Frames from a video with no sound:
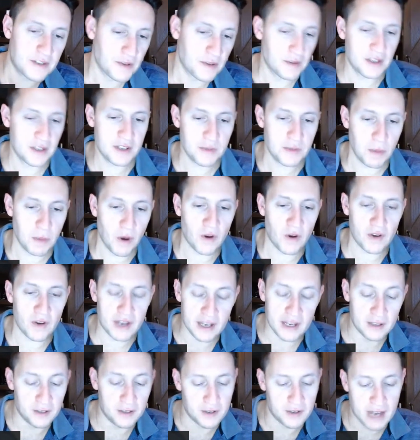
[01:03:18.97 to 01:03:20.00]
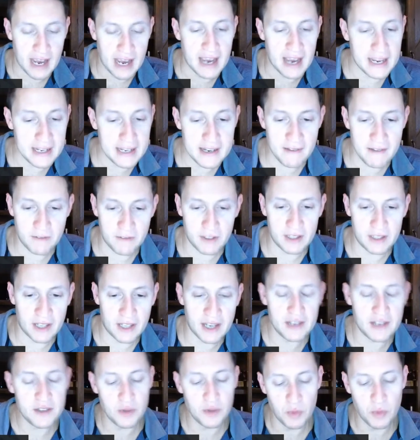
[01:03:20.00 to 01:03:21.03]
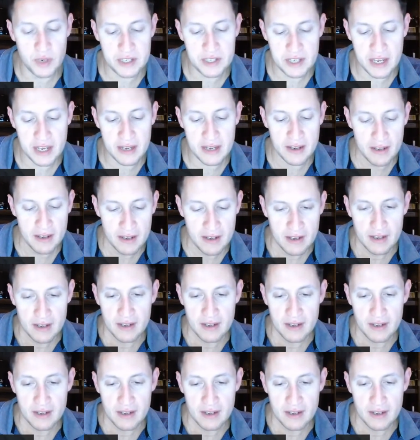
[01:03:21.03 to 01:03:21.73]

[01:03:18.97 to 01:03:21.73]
So this Paul Kiler guy, he definitely likes the whiskey